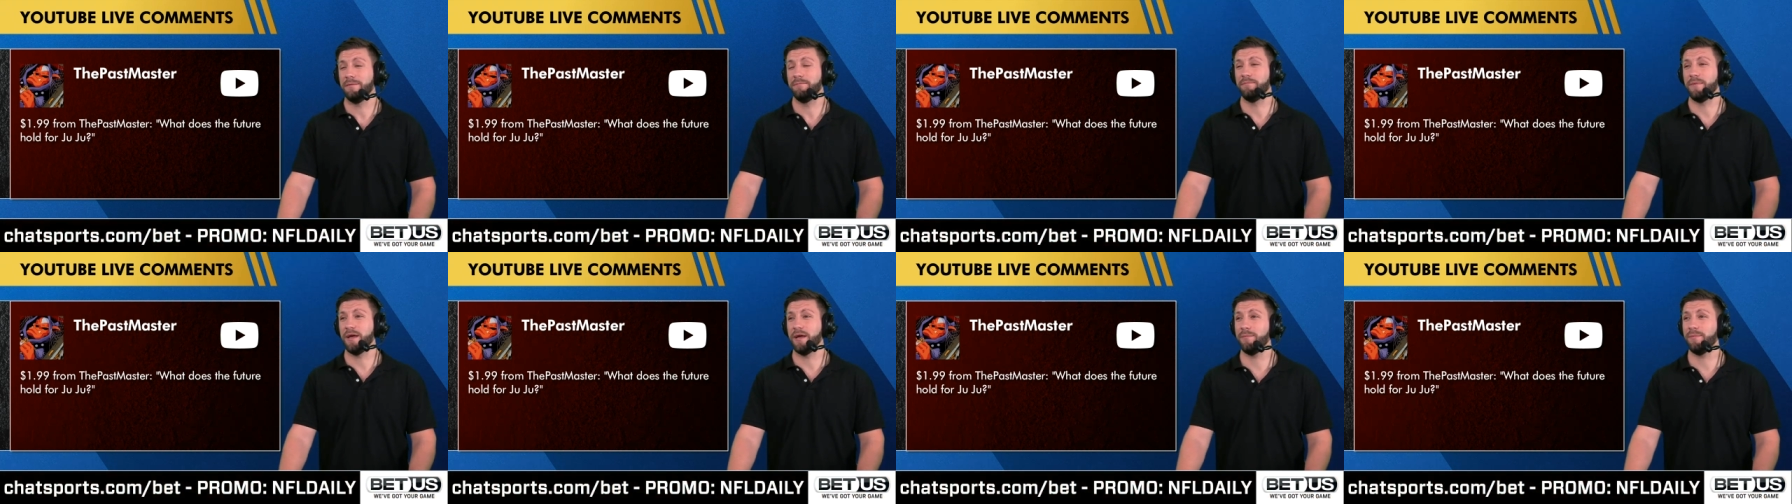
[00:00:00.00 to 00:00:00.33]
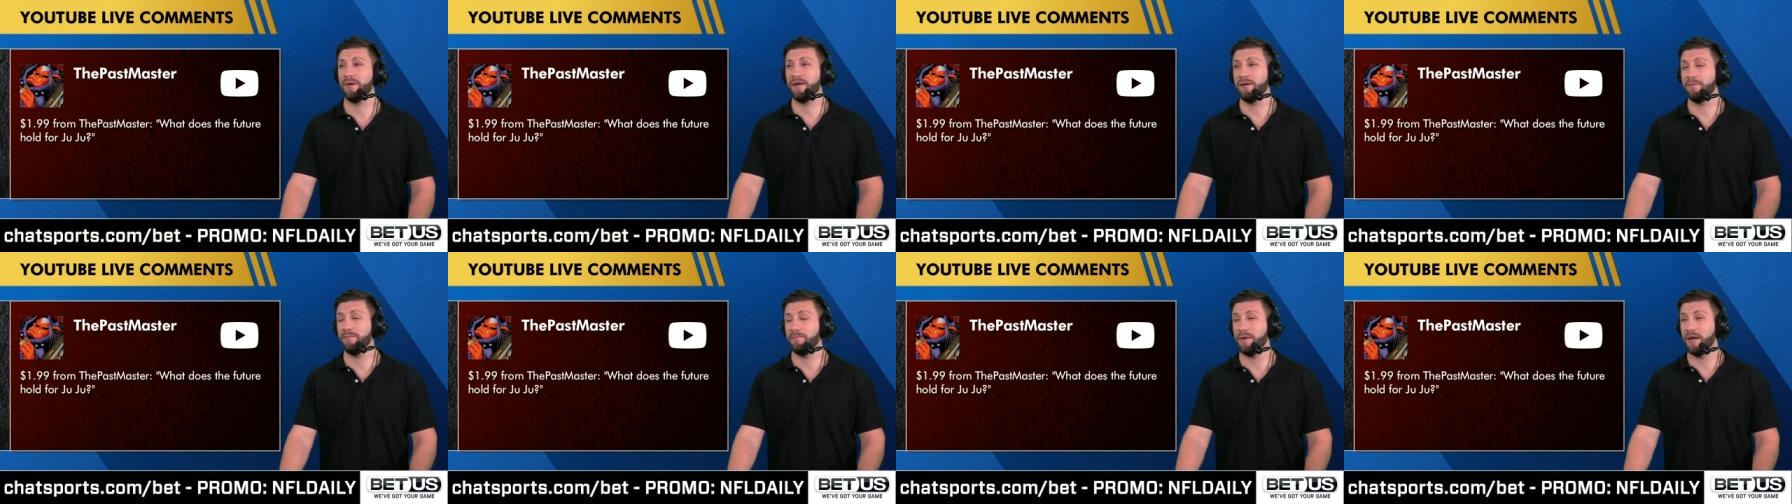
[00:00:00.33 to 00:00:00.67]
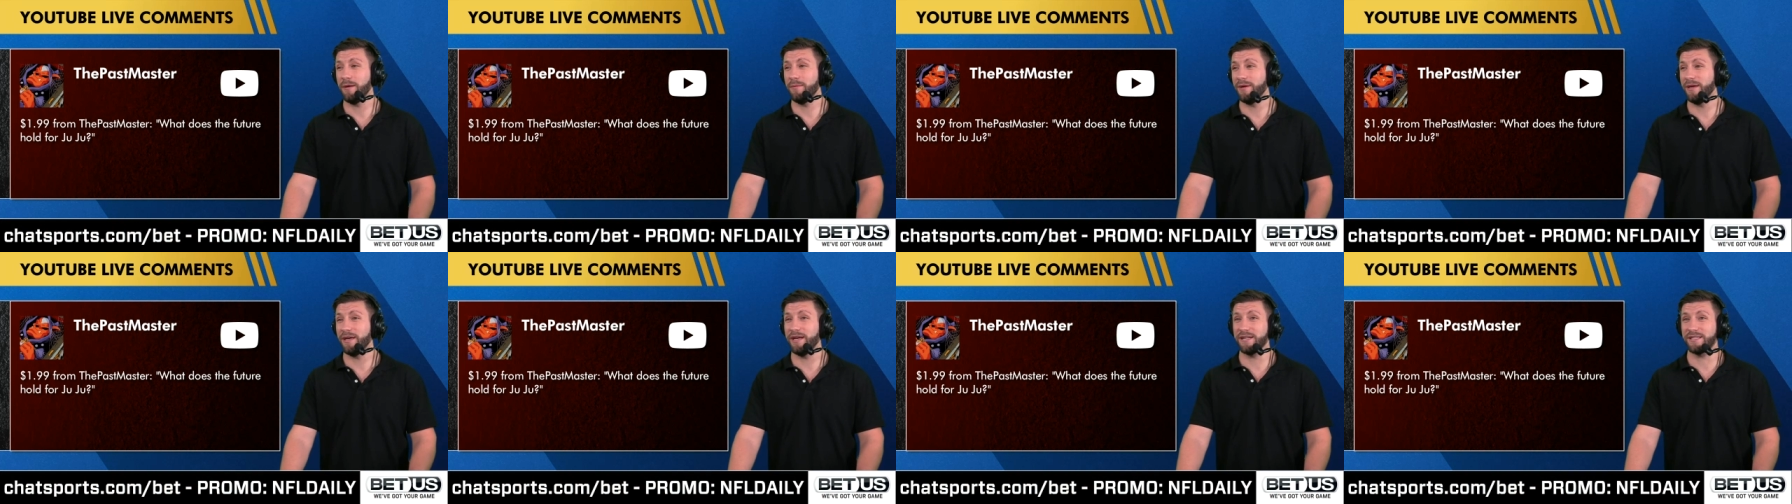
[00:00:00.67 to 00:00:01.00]
Maybe
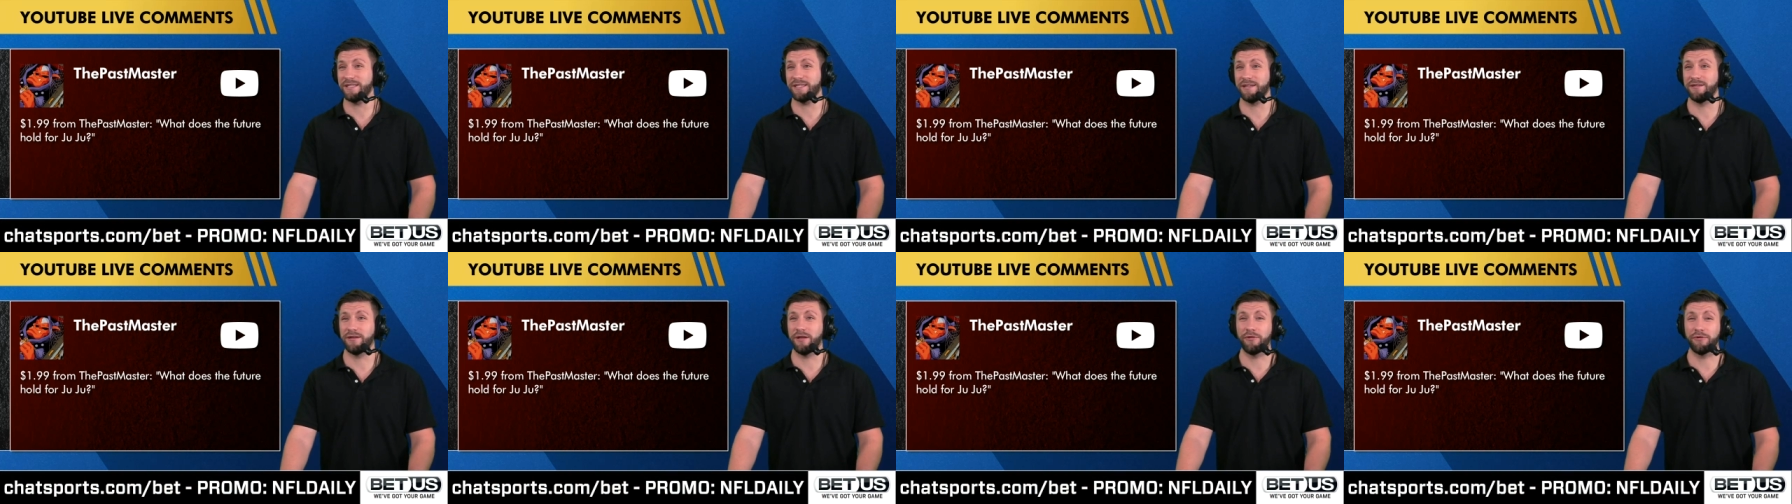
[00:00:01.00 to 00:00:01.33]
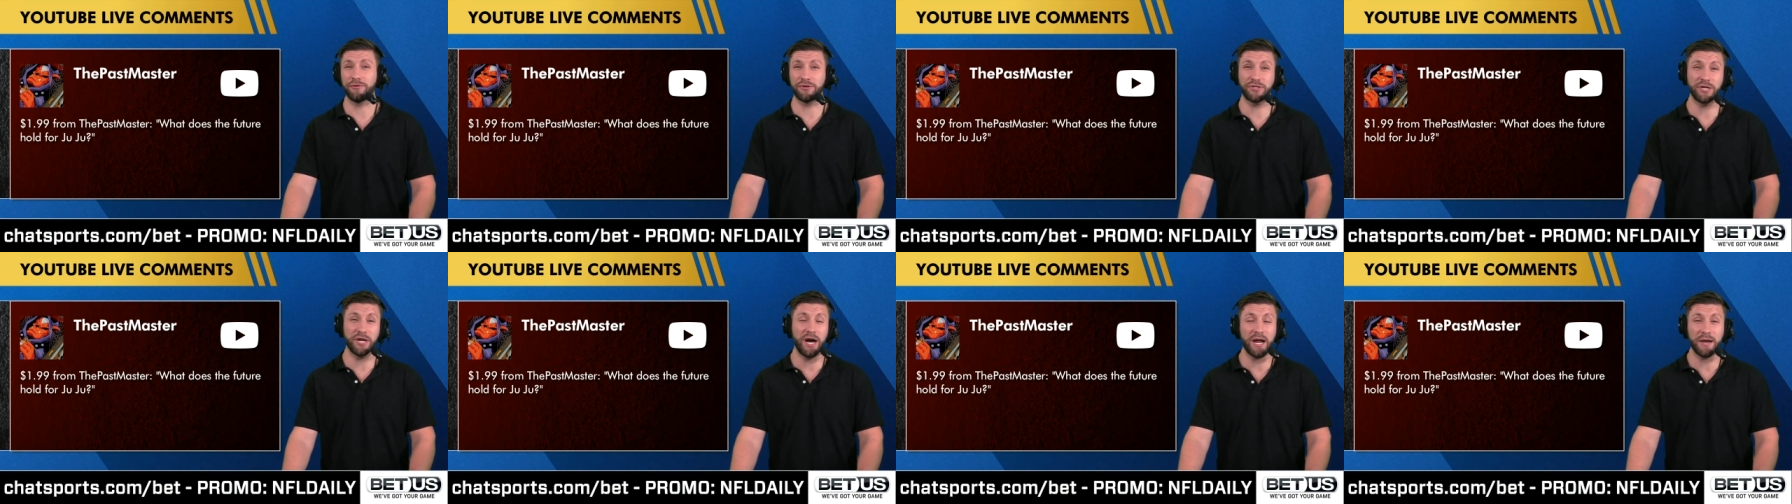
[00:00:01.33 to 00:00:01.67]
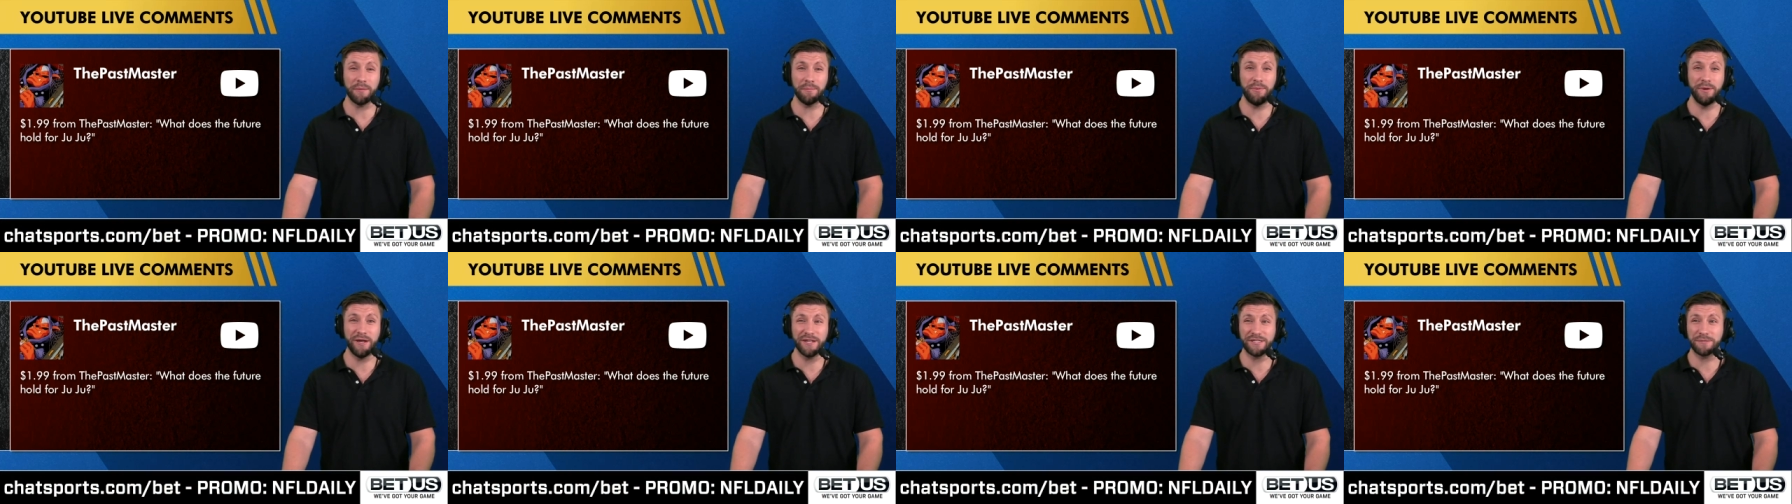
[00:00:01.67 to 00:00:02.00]
maybe he gets another shot
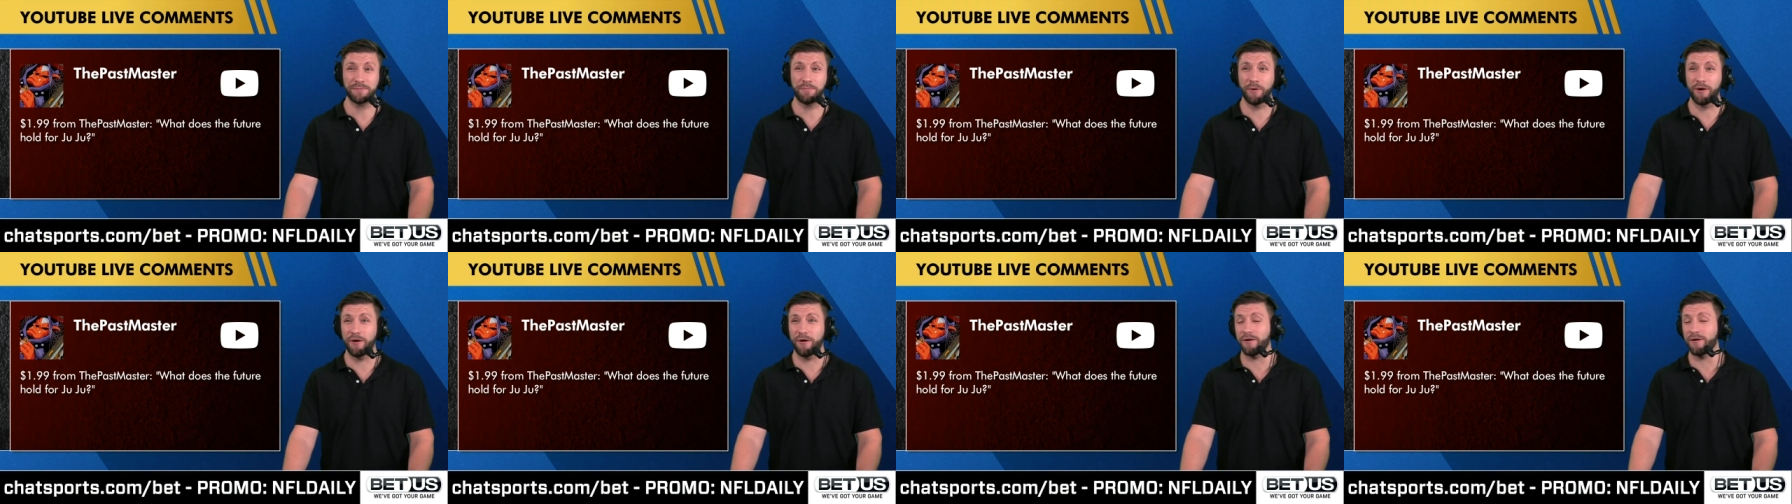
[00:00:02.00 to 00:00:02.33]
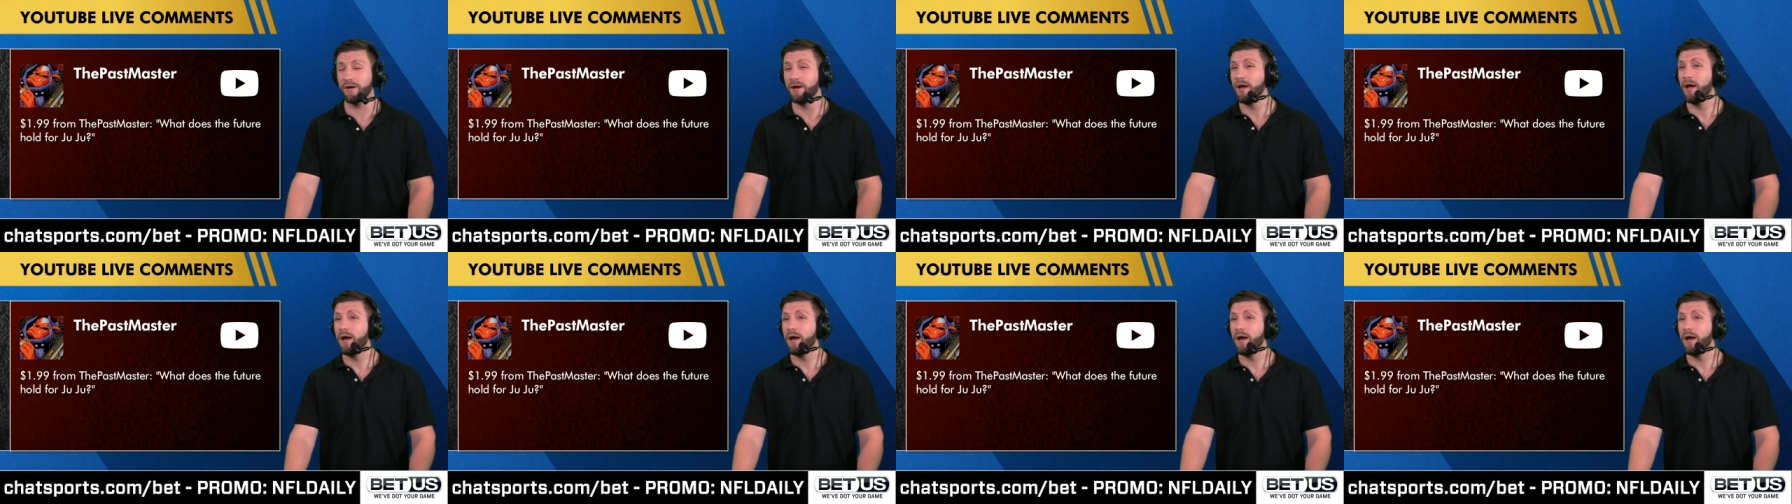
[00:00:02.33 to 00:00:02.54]
in Pittsburgh,